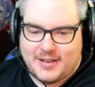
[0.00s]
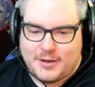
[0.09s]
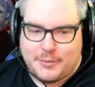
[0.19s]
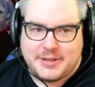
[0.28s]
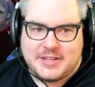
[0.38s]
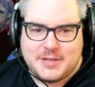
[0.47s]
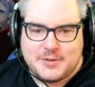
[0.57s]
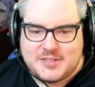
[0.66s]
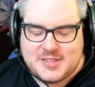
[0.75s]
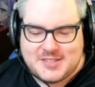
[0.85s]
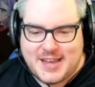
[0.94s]
going to
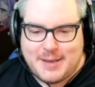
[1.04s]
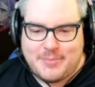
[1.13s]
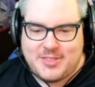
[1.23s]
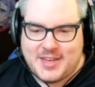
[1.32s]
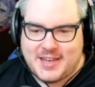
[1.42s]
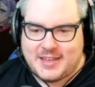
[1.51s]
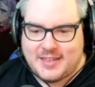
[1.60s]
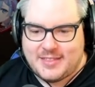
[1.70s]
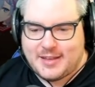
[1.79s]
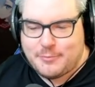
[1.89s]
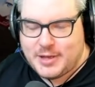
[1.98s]
use the same thing
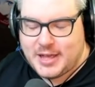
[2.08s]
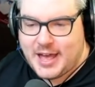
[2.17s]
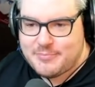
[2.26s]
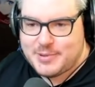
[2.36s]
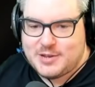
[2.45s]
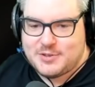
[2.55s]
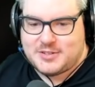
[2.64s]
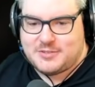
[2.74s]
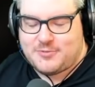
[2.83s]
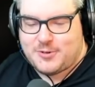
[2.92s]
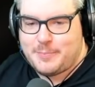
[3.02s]
that we have
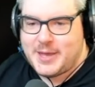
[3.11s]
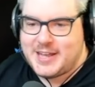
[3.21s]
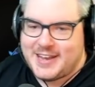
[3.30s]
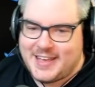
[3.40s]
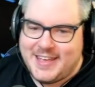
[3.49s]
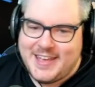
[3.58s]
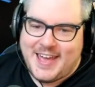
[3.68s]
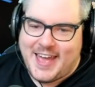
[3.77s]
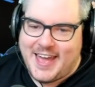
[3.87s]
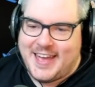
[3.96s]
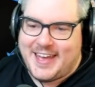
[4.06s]
using for a bit,
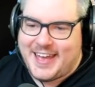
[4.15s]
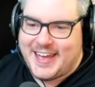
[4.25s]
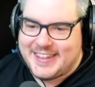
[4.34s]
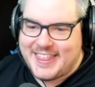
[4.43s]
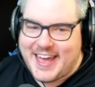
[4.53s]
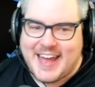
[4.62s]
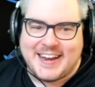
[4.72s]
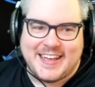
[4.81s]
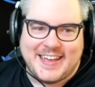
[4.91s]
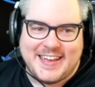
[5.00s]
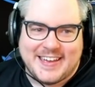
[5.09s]
and that
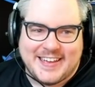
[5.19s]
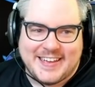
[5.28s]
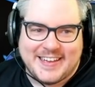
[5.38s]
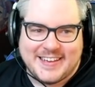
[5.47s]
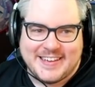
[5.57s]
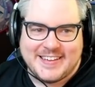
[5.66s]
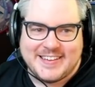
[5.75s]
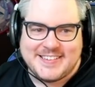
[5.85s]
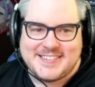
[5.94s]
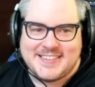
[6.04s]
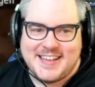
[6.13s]

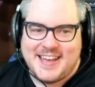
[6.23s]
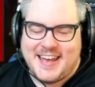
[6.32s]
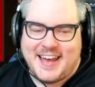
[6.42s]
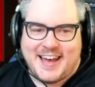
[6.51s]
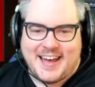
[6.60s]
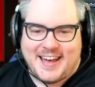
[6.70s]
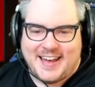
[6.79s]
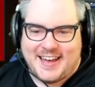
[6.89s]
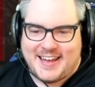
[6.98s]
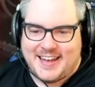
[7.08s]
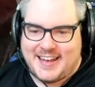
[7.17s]
is
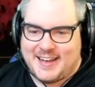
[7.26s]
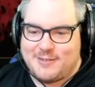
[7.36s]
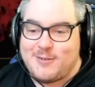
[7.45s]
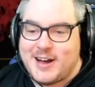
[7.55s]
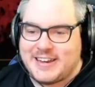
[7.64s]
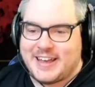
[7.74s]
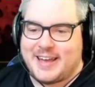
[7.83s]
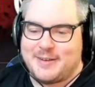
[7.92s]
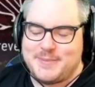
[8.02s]
Wanda,